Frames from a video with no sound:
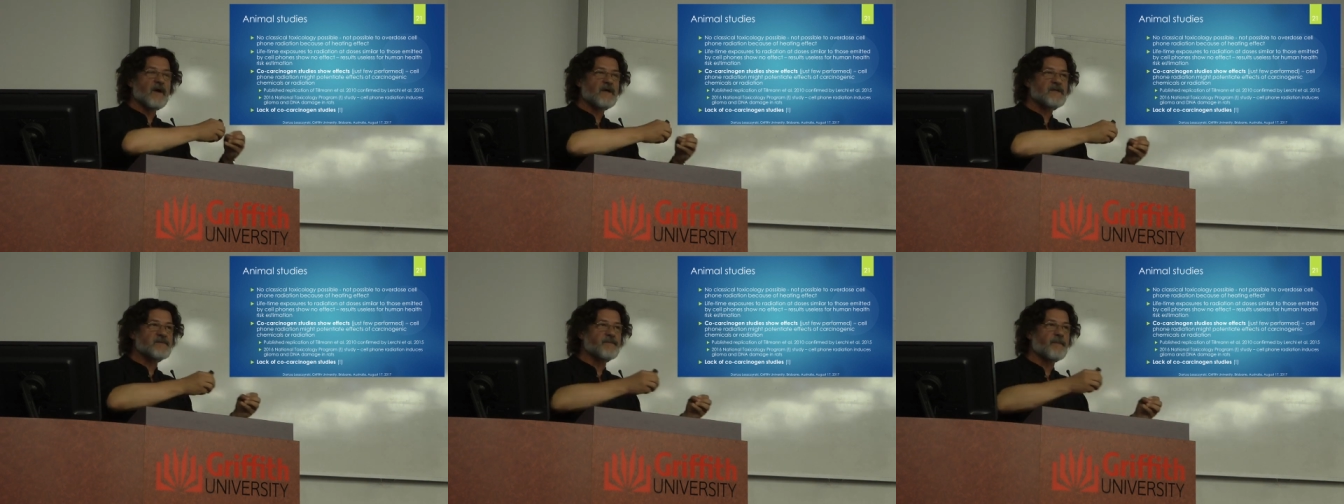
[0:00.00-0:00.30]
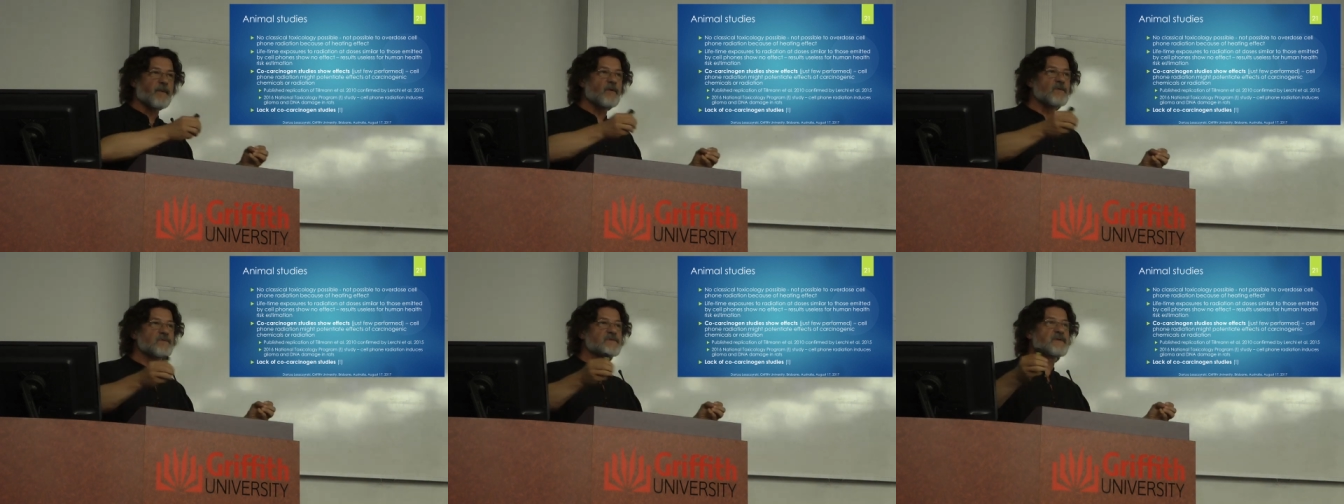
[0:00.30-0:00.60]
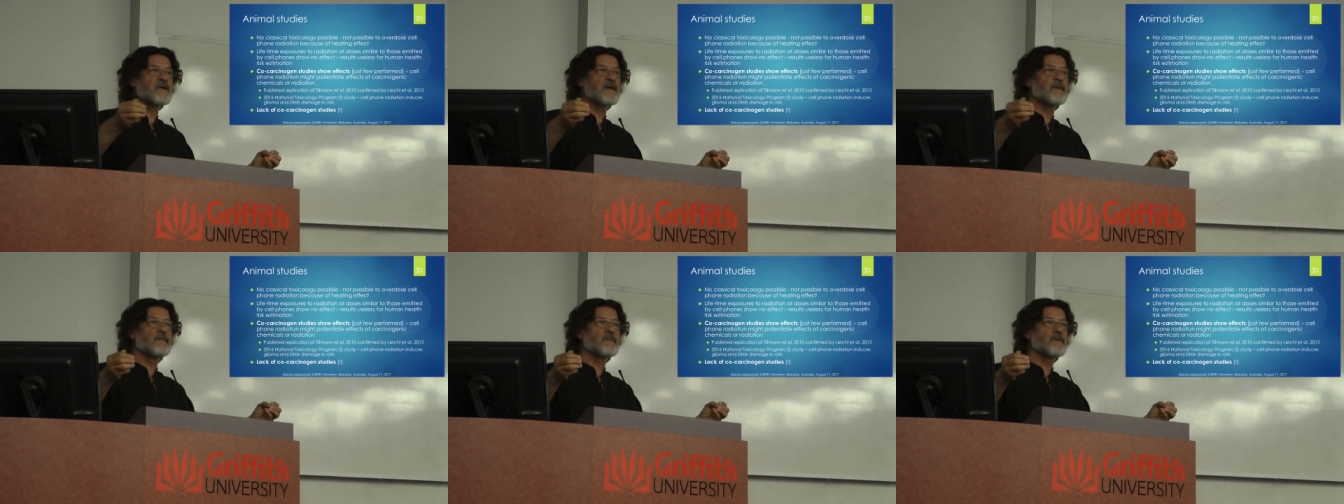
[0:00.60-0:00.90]
we
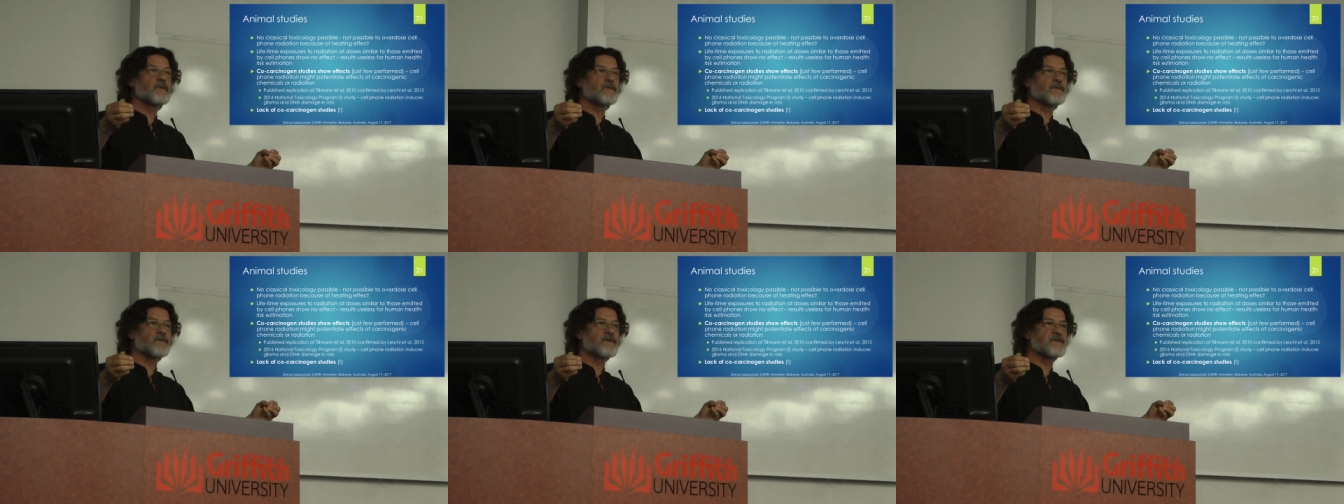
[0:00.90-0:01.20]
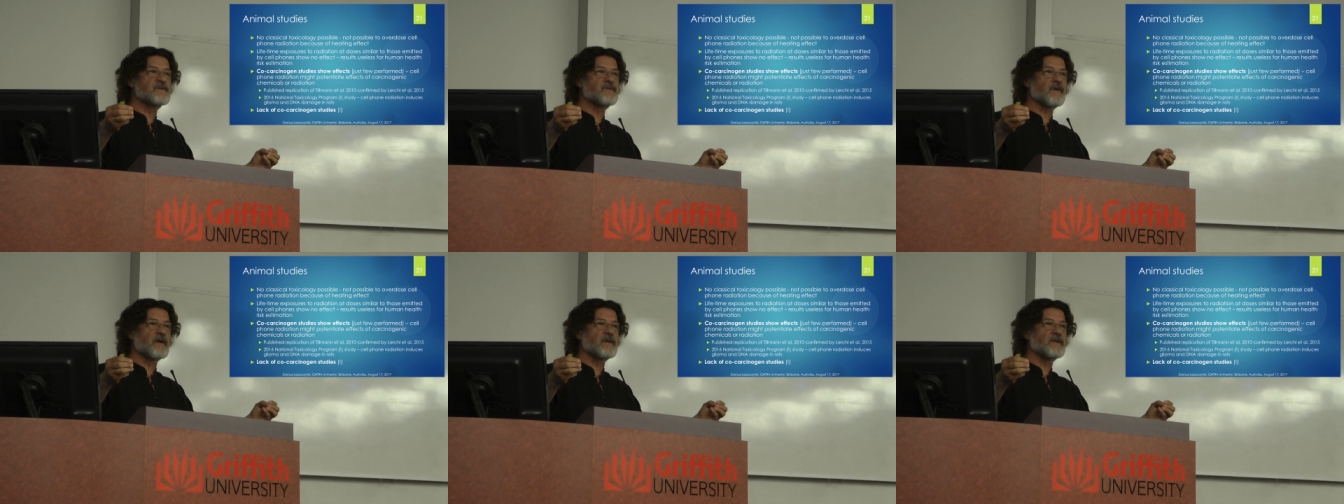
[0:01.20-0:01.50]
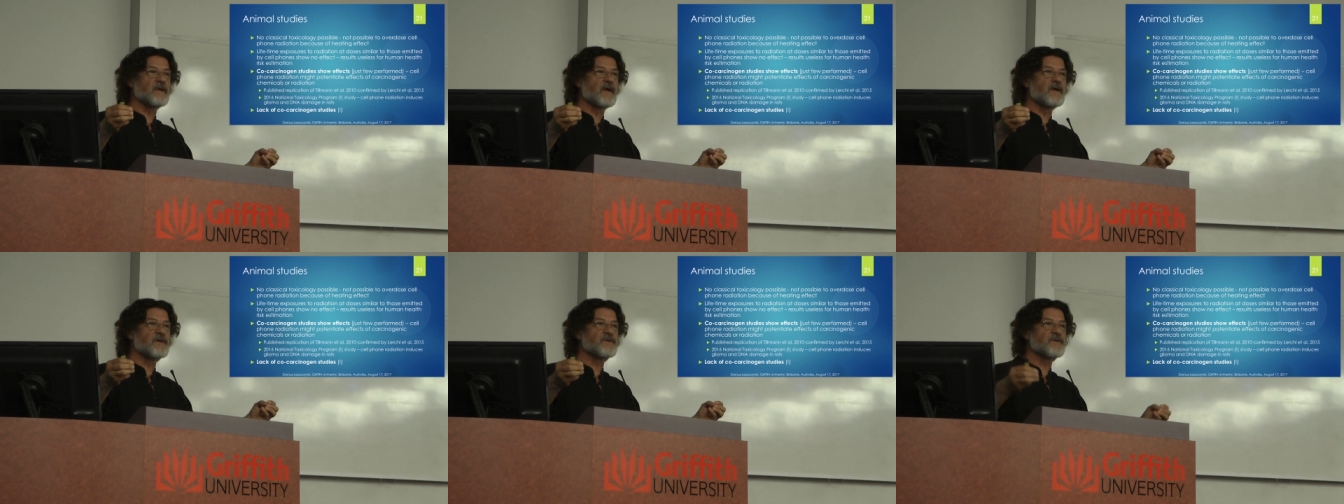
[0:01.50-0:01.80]
expose them to this
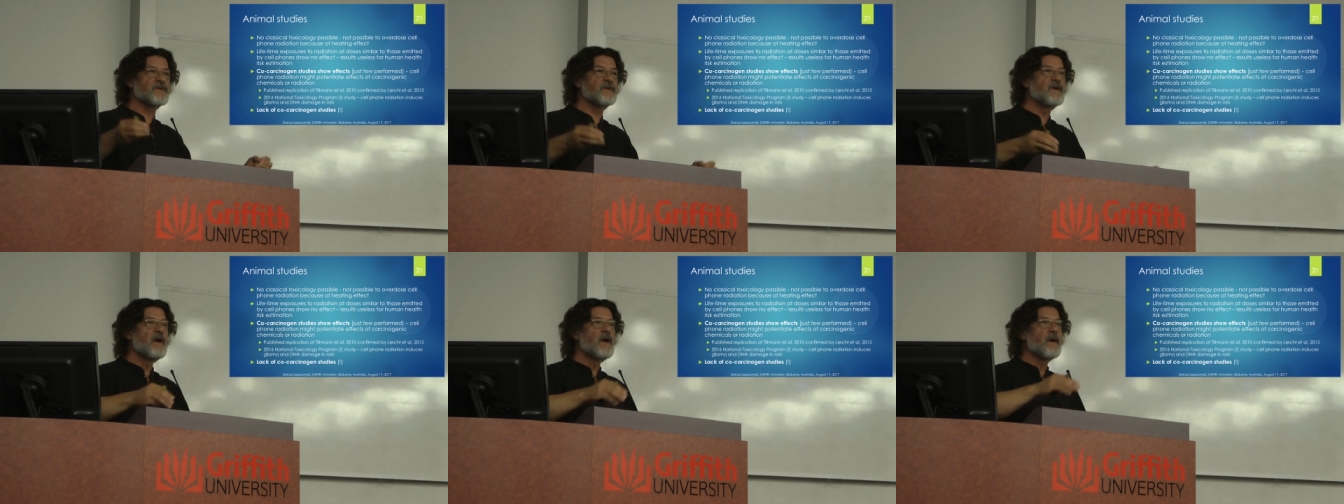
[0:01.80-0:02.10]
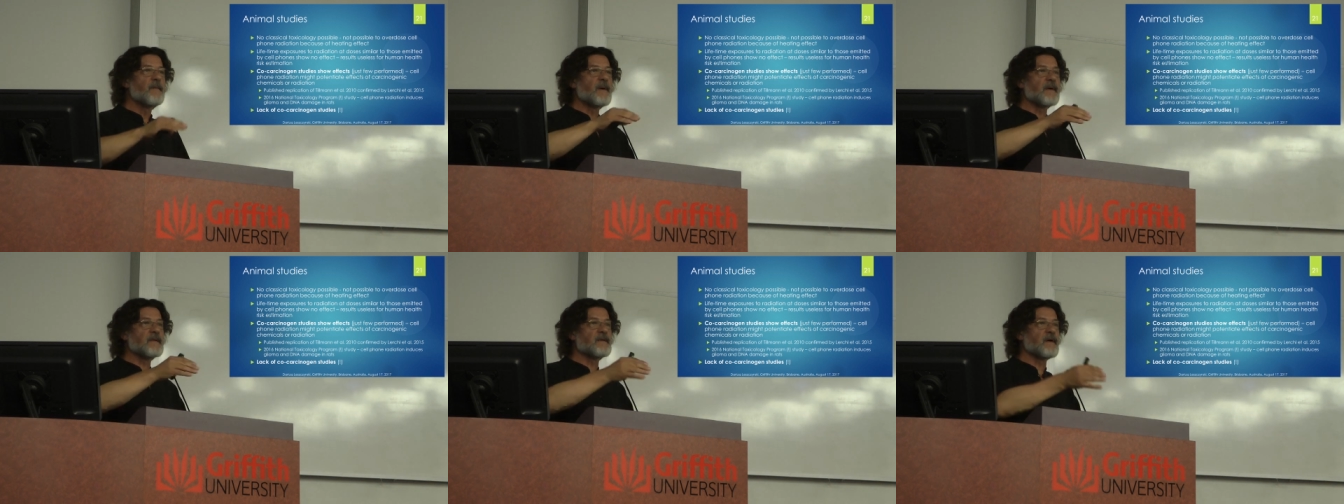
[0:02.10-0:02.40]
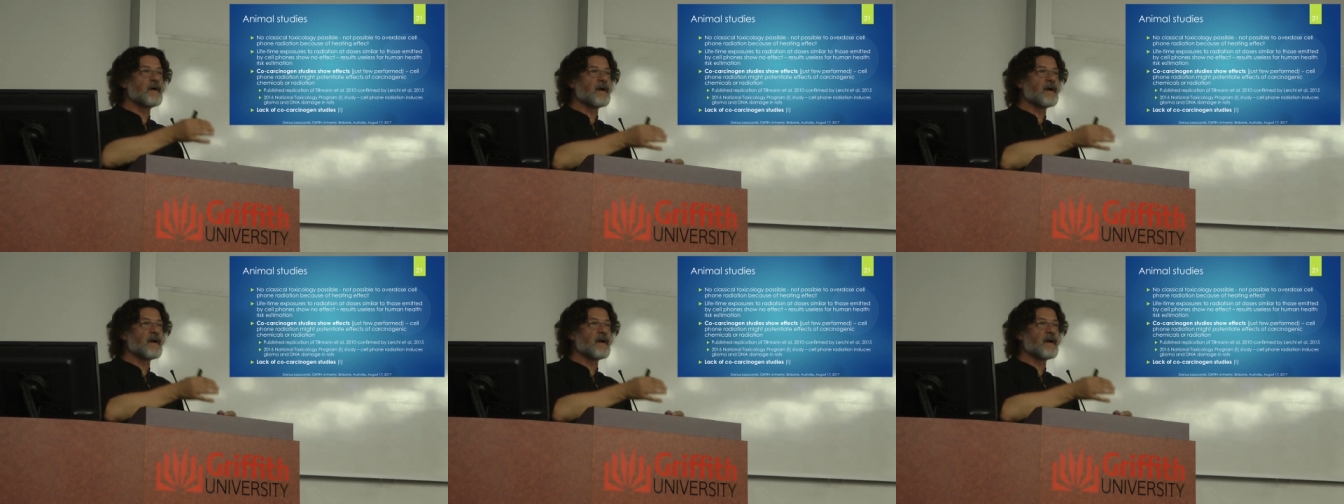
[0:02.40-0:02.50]
radiation,